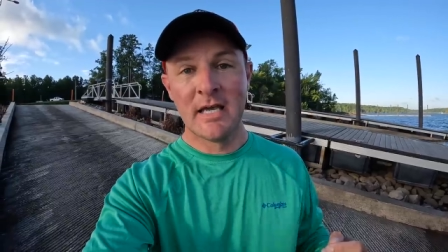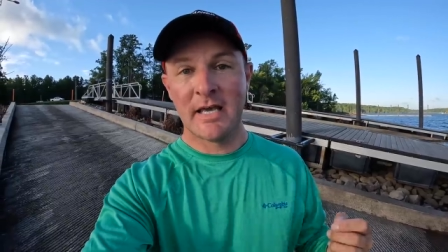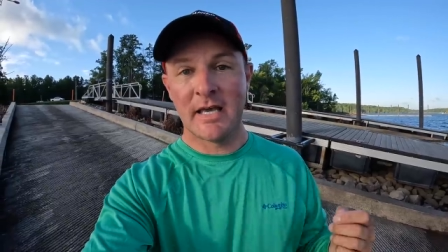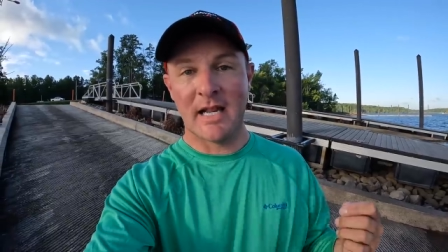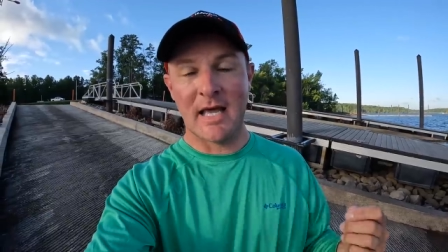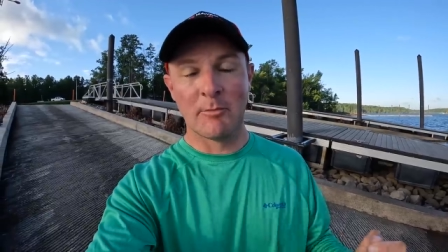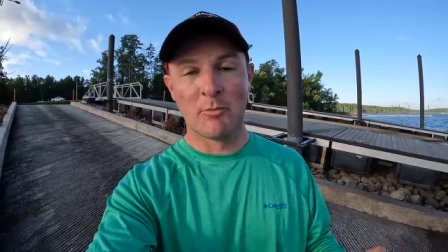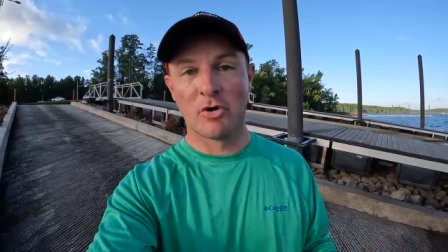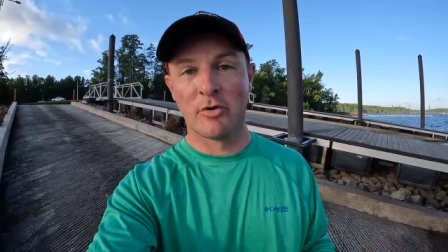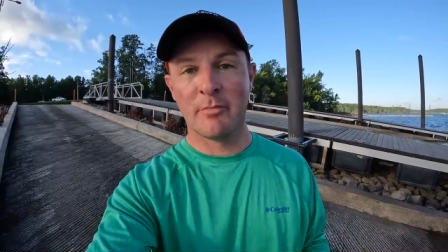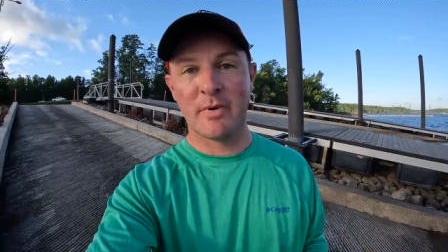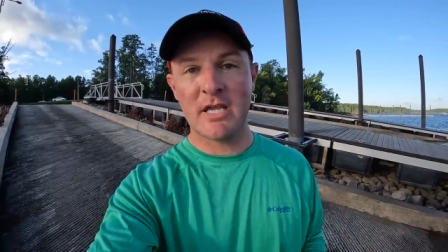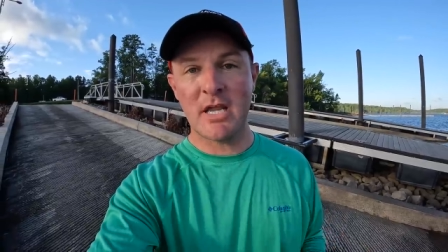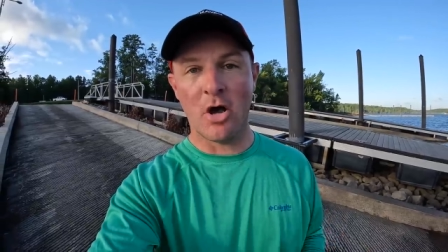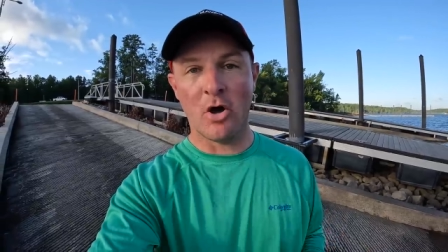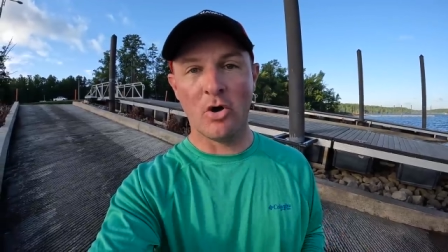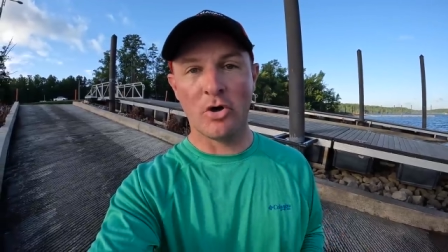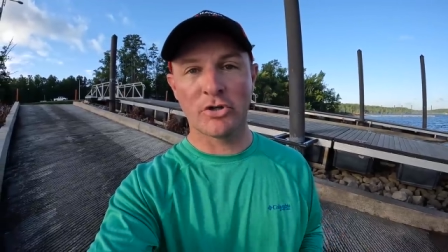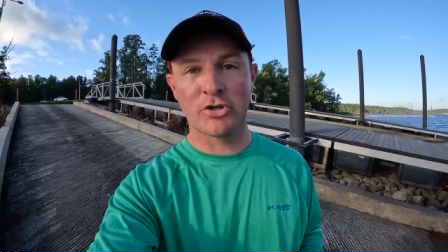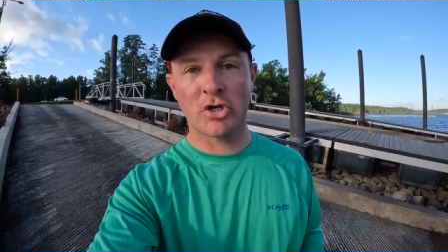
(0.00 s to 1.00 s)
and I'm gonna be
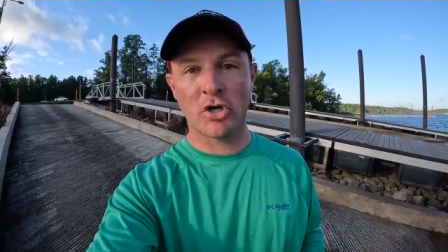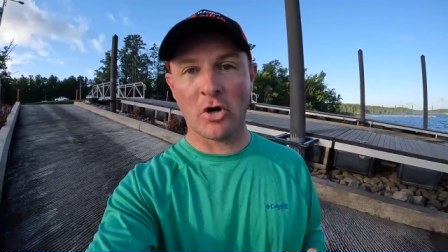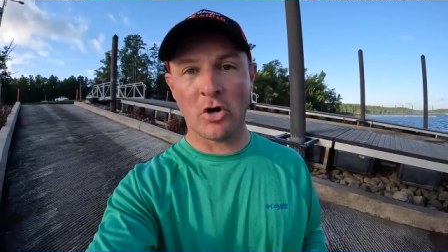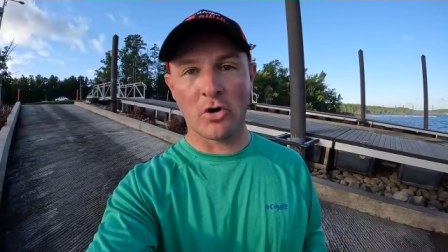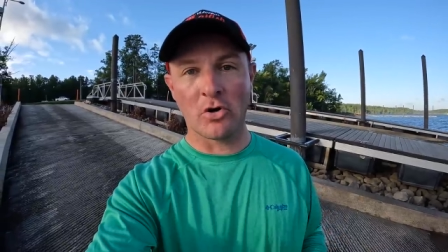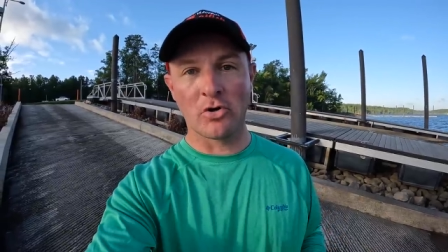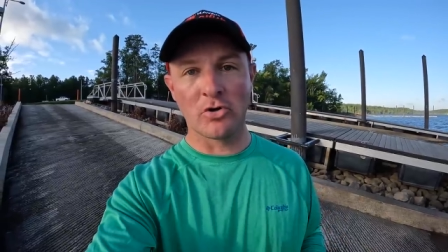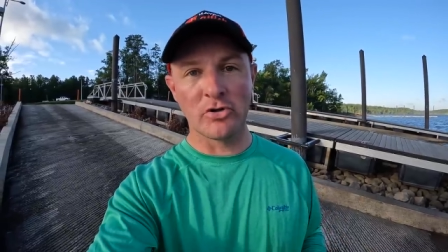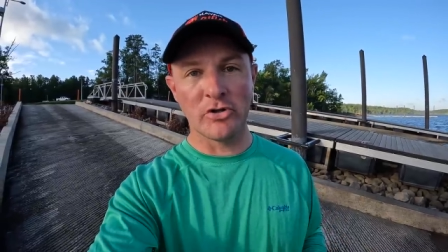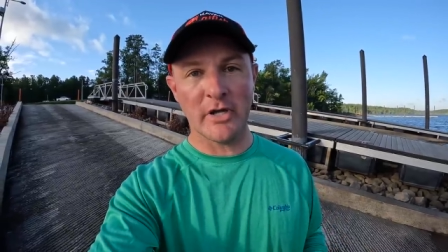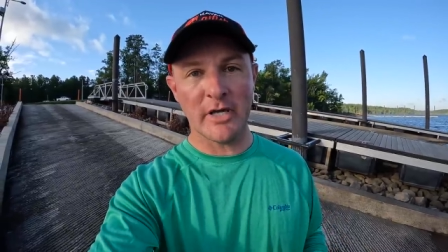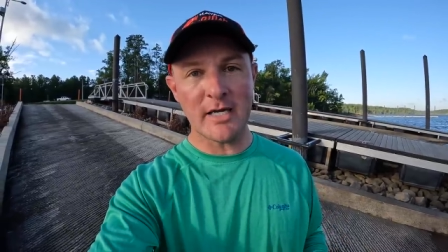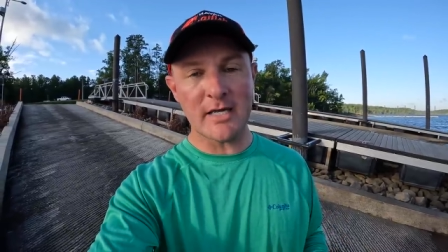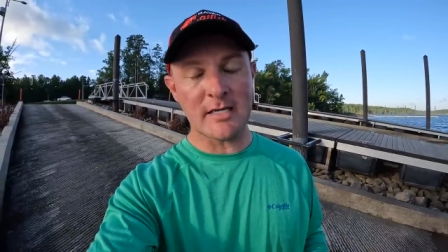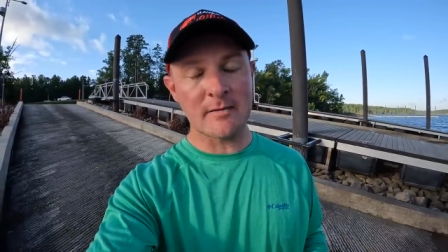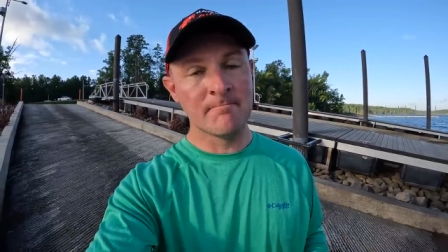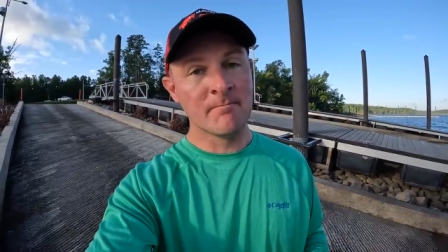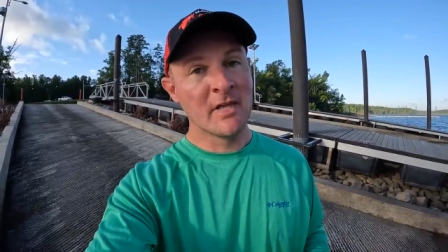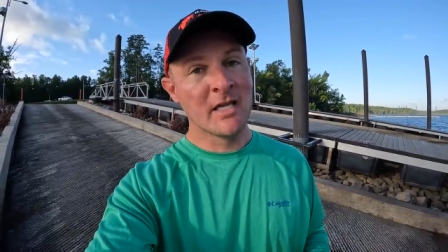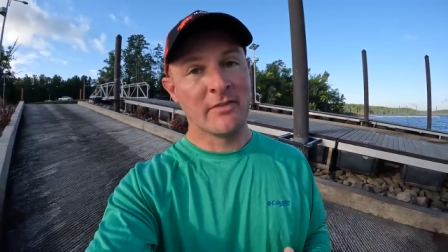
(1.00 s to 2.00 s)
on Kerr Lake.